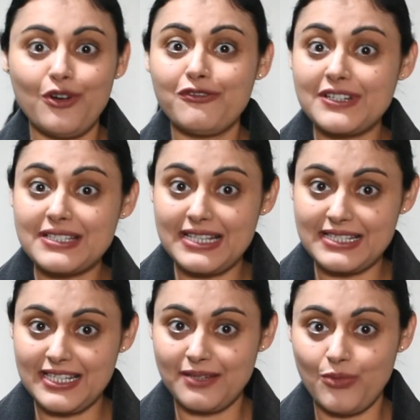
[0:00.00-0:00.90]
of
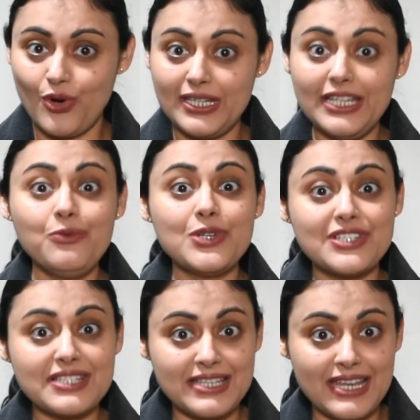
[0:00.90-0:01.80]
assessing body which
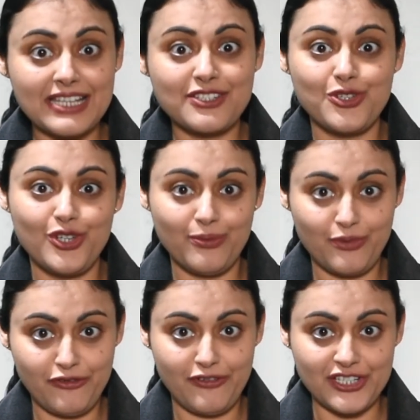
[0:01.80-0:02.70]
is next to your
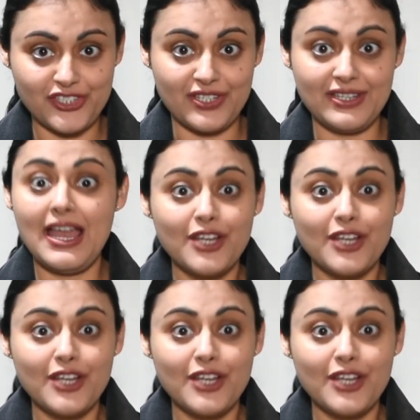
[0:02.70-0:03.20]
profession.